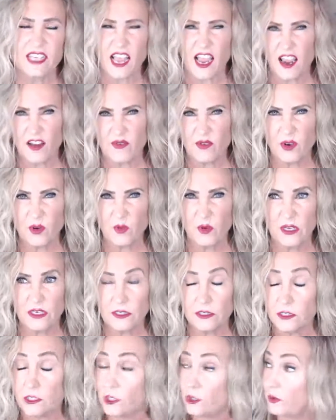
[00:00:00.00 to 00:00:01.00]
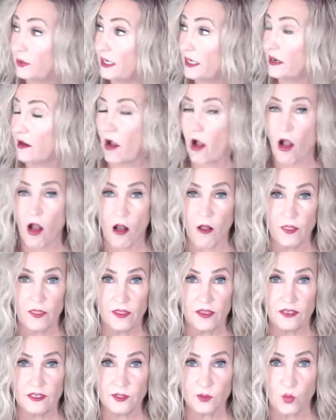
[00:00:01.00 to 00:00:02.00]
everyone doing on
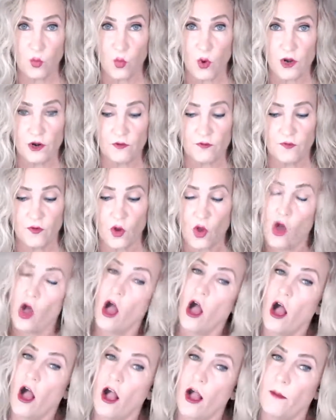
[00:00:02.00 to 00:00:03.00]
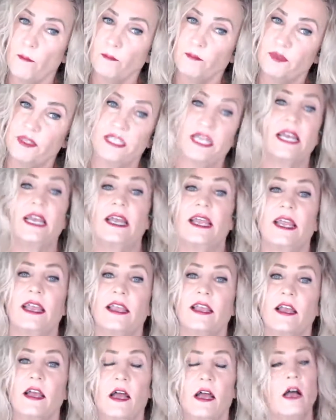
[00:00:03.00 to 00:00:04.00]
this wonderful hot
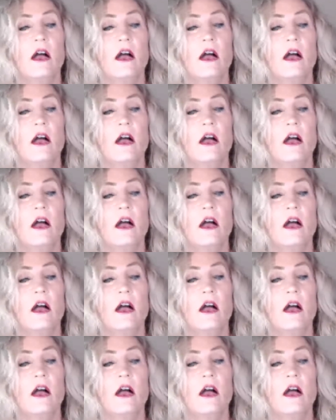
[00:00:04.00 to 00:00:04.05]
day?